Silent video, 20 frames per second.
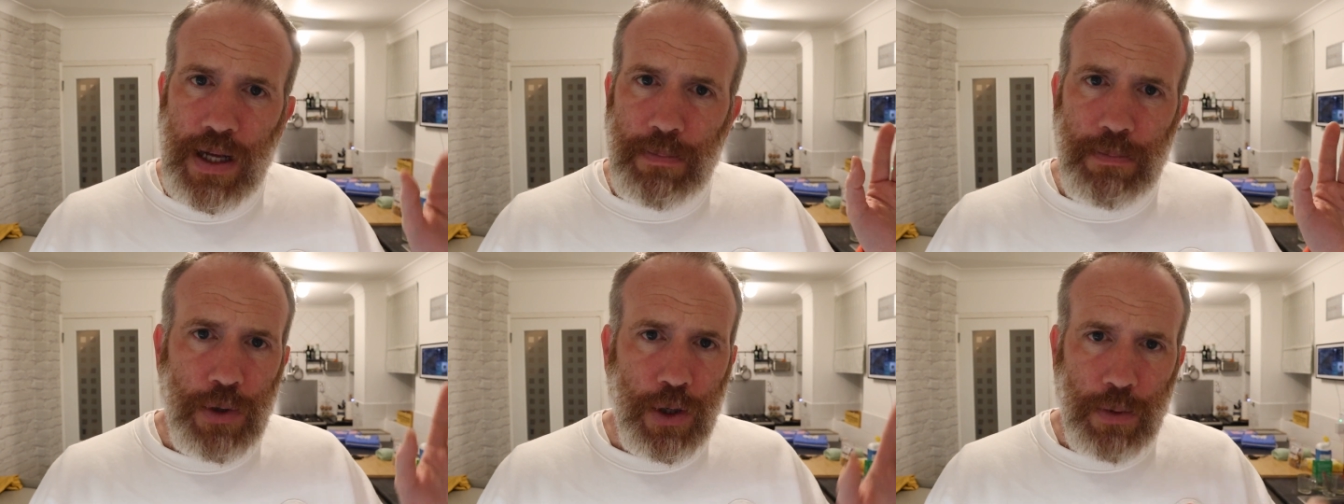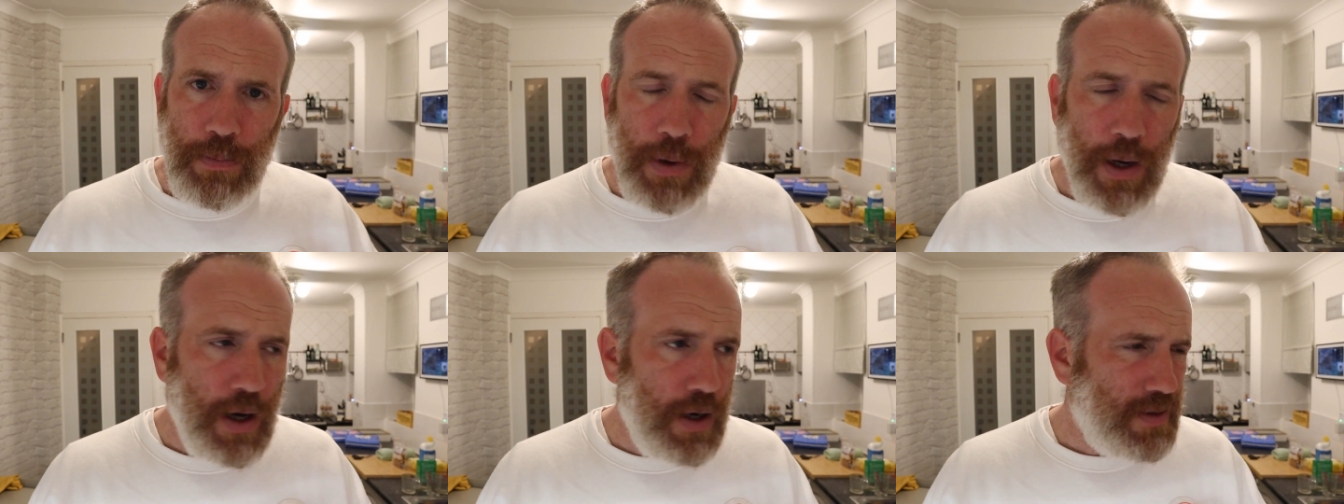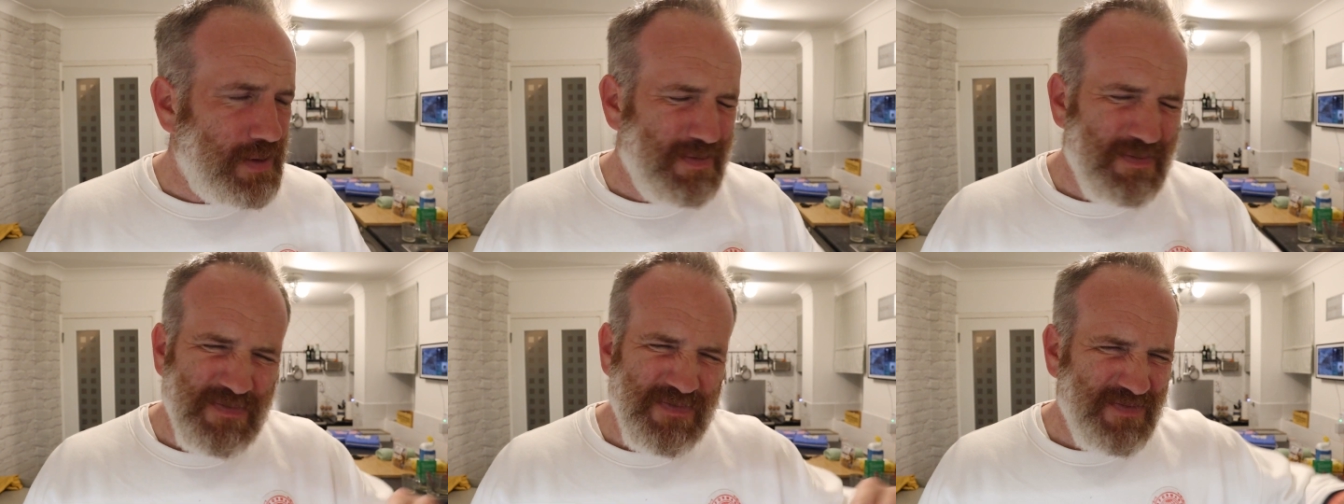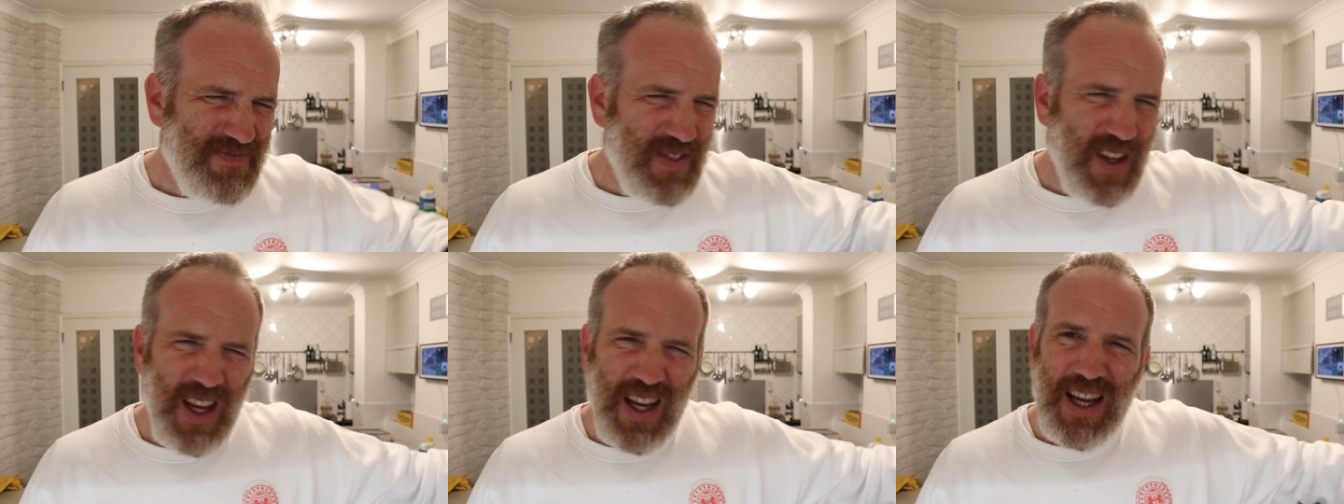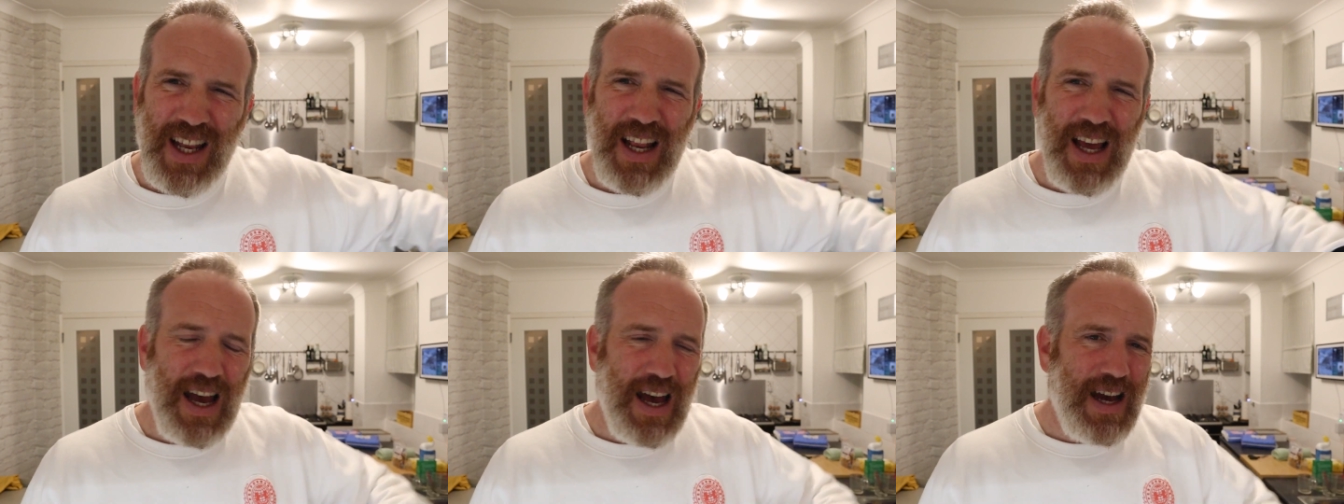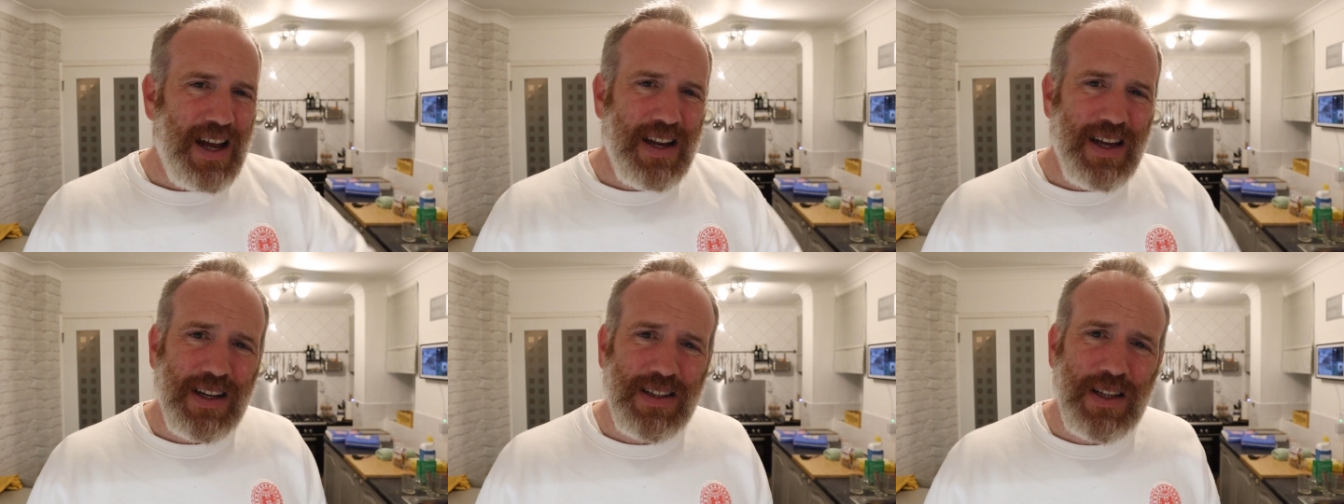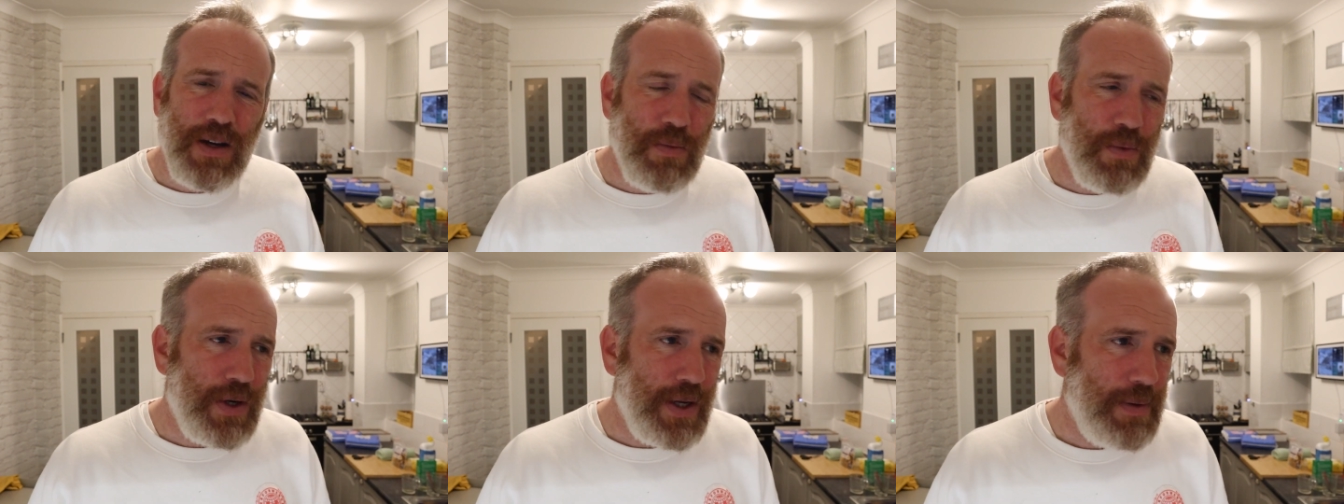That McPlant, get it out there. I
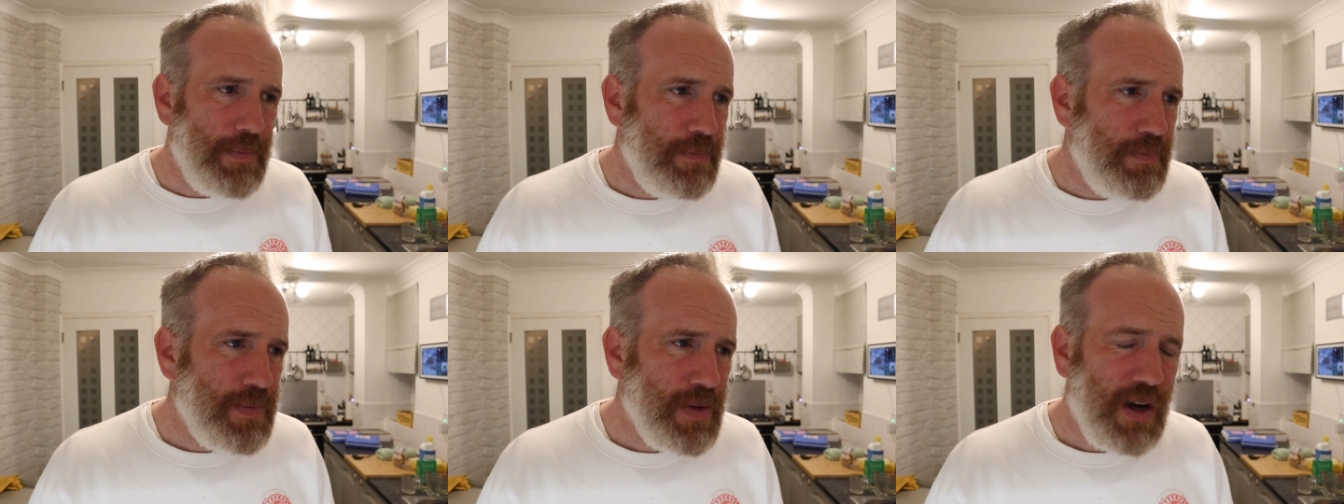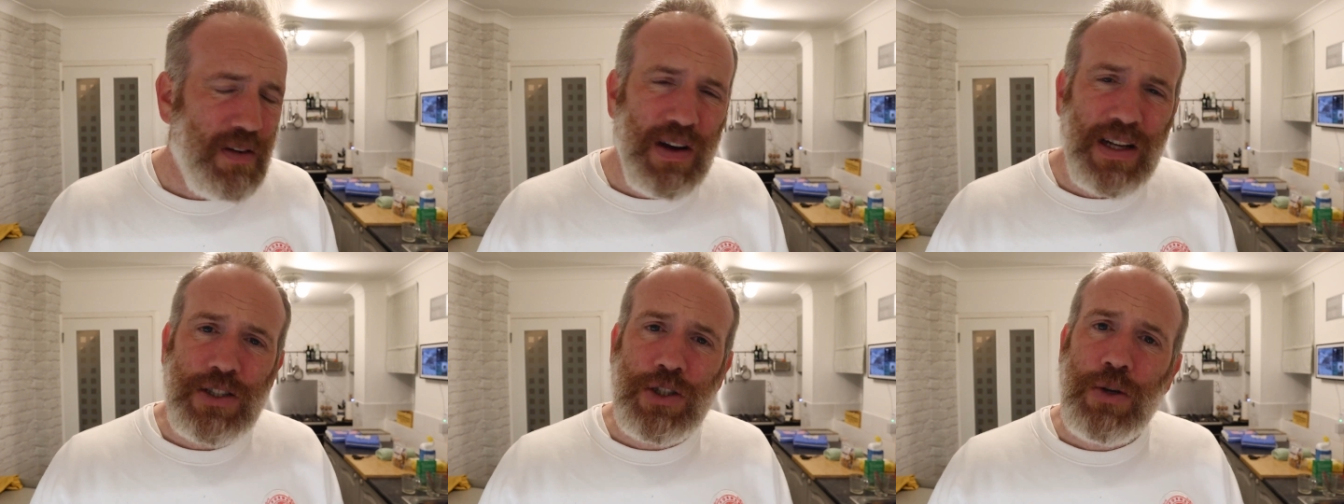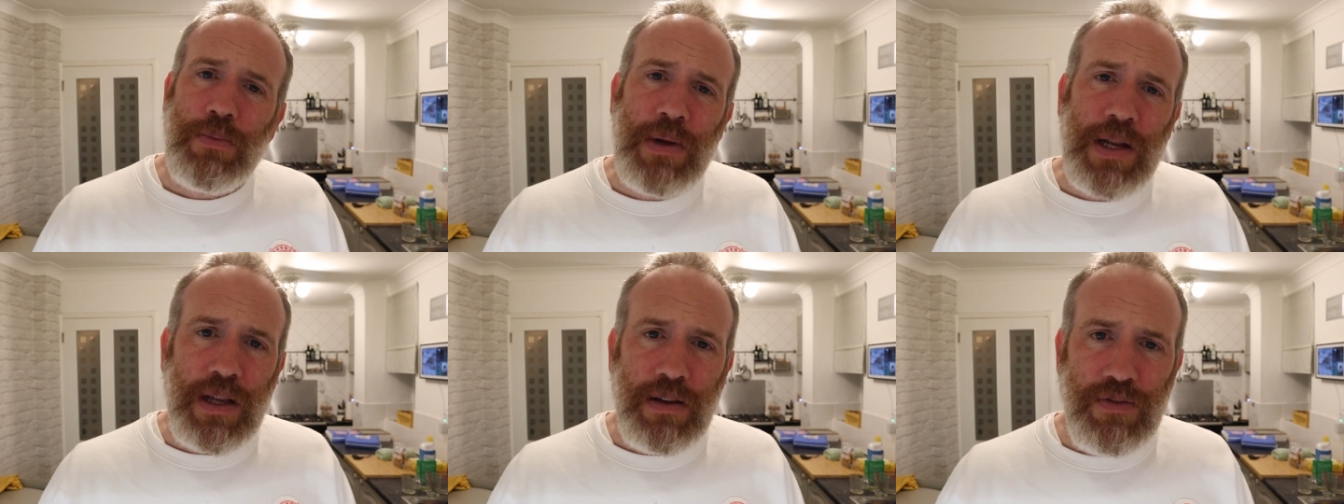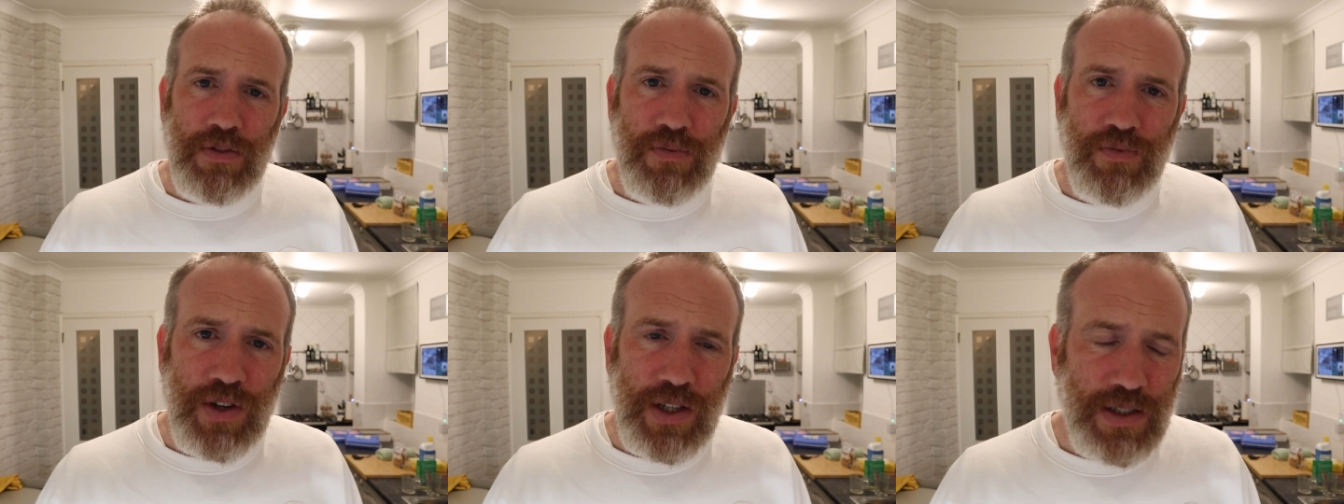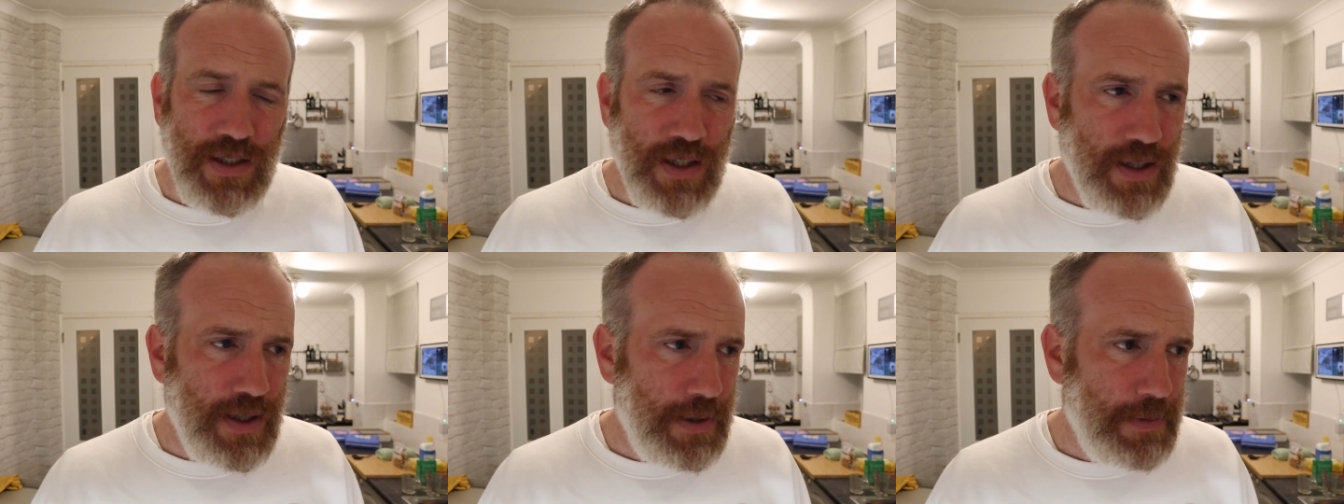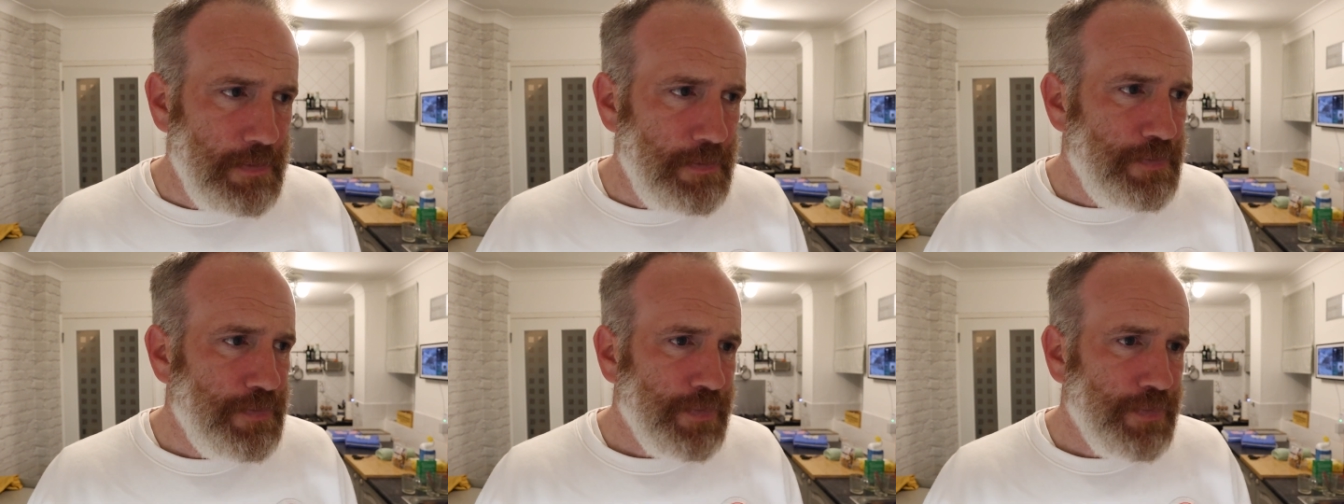don't want it. I've had too many of them recently.